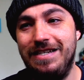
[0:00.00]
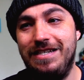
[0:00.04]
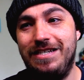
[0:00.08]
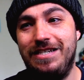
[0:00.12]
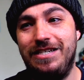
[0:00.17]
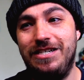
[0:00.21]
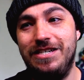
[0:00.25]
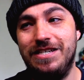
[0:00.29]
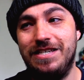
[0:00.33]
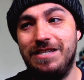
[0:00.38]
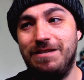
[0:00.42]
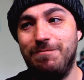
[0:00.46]

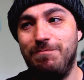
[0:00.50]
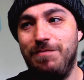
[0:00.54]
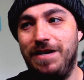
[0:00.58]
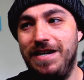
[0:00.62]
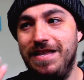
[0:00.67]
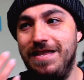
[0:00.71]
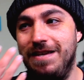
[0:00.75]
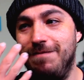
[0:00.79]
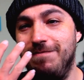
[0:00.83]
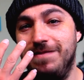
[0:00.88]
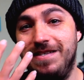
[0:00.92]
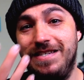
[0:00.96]
Just by
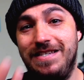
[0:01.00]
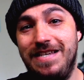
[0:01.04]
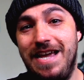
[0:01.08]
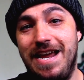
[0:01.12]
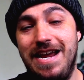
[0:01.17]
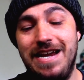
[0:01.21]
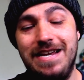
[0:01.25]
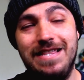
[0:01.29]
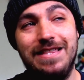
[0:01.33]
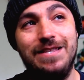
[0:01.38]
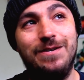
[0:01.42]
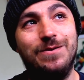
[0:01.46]
them
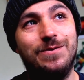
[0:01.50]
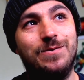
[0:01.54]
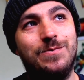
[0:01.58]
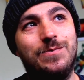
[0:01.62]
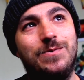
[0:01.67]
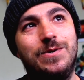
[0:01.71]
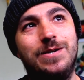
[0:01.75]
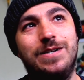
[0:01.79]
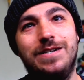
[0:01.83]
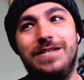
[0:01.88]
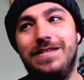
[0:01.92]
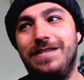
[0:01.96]
saying those
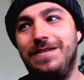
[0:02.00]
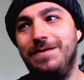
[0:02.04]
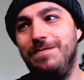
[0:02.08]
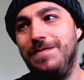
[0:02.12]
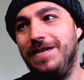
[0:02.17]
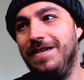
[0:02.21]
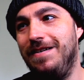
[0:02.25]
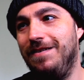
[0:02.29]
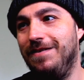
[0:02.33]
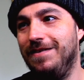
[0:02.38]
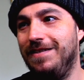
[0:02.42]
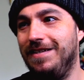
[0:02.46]
words to
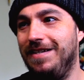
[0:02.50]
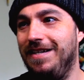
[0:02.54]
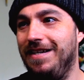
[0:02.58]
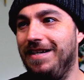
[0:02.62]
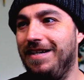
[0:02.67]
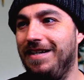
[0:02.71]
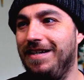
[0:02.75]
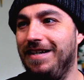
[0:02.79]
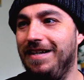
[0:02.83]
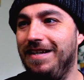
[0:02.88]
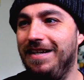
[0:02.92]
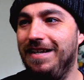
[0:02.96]
me. I was
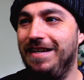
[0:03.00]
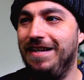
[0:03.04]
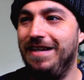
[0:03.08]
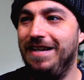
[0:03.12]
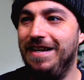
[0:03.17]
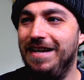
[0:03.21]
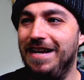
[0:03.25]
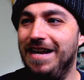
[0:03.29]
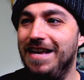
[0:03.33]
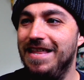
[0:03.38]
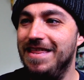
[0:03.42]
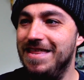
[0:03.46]
like,
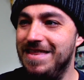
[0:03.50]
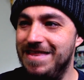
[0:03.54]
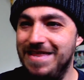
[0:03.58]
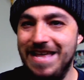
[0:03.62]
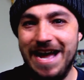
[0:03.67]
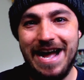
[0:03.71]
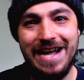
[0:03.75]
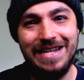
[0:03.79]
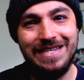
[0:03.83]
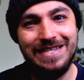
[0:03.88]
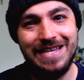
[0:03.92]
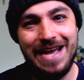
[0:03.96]

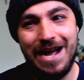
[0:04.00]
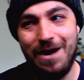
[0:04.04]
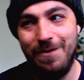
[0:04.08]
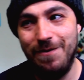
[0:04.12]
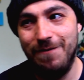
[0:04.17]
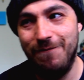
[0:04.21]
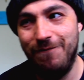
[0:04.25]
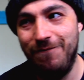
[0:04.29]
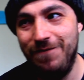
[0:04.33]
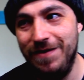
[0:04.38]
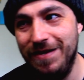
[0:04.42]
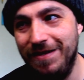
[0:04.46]
that's how
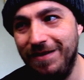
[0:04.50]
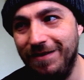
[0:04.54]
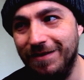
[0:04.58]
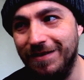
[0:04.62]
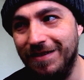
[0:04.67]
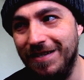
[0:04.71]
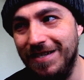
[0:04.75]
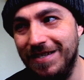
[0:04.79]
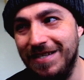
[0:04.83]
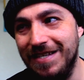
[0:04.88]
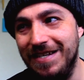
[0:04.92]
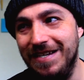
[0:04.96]
it feels,
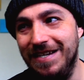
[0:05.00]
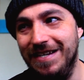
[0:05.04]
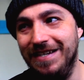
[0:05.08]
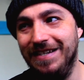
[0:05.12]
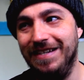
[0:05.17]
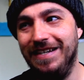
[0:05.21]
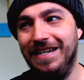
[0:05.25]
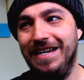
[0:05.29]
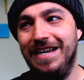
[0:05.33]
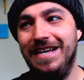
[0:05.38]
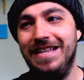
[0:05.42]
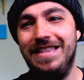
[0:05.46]
isn't
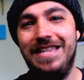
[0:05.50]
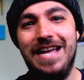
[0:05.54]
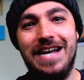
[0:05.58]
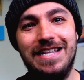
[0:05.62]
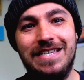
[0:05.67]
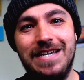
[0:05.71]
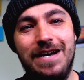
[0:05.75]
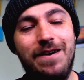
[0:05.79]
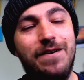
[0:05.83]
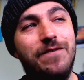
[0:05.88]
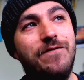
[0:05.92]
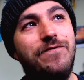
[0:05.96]
it?
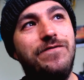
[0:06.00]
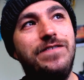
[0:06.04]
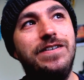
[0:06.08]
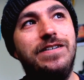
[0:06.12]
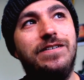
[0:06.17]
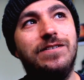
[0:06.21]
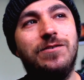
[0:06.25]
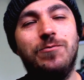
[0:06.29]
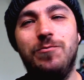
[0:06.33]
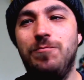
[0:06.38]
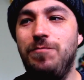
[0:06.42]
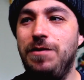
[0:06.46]
That's how it
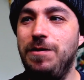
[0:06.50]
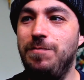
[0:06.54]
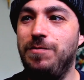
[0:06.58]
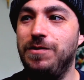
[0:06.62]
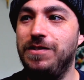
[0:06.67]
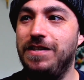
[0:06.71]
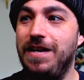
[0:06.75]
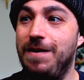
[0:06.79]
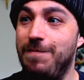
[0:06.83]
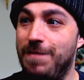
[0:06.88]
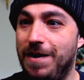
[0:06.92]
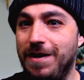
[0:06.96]
feels when people
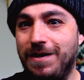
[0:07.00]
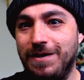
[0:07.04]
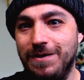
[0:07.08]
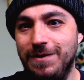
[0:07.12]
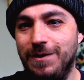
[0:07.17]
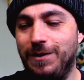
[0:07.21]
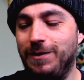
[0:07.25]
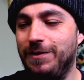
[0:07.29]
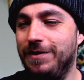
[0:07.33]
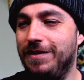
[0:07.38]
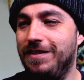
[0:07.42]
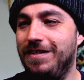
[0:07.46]
say my
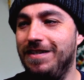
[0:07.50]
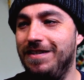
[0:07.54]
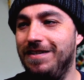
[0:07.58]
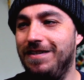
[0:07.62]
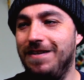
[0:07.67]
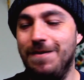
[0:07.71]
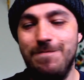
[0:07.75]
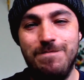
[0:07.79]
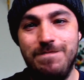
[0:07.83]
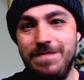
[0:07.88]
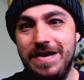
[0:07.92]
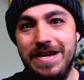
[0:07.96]
condolences.
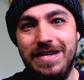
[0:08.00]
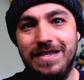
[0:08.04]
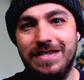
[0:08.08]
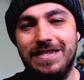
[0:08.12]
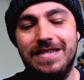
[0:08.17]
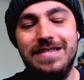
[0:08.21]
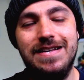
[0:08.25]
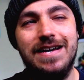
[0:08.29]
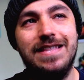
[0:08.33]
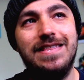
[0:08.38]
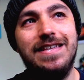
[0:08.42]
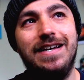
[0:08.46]
It means
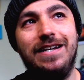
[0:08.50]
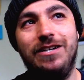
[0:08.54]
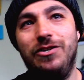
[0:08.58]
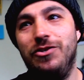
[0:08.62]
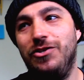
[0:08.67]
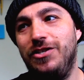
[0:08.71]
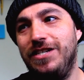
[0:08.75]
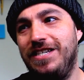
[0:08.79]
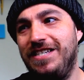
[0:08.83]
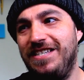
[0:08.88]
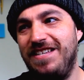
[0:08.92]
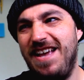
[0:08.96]
nothing. You're
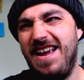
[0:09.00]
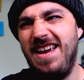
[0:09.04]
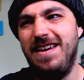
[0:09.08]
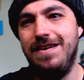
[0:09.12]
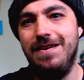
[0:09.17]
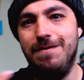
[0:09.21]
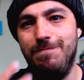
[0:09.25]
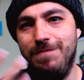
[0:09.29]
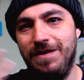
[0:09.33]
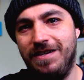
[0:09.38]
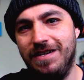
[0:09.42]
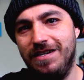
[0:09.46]
just saying
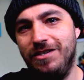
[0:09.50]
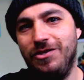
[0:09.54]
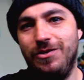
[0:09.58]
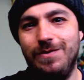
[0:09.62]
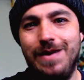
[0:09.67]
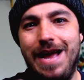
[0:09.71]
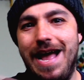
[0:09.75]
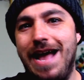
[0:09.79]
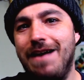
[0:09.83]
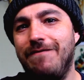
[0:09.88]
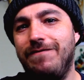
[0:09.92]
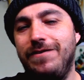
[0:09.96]
it because you
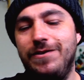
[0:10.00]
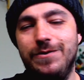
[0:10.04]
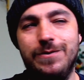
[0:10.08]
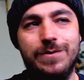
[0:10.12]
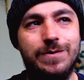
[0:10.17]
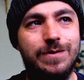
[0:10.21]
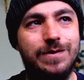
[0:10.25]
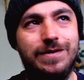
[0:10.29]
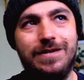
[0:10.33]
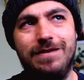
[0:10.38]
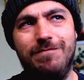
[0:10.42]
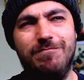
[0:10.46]
have to
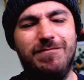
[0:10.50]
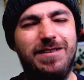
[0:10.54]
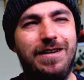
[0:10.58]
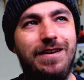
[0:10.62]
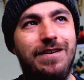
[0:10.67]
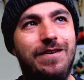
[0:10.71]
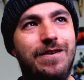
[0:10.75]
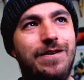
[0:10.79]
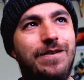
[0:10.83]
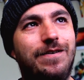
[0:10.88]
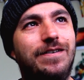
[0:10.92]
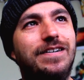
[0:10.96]
or something,
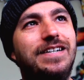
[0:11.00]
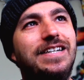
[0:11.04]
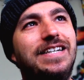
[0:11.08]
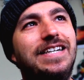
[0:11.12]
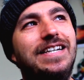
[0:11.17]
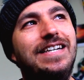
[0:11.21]
you know?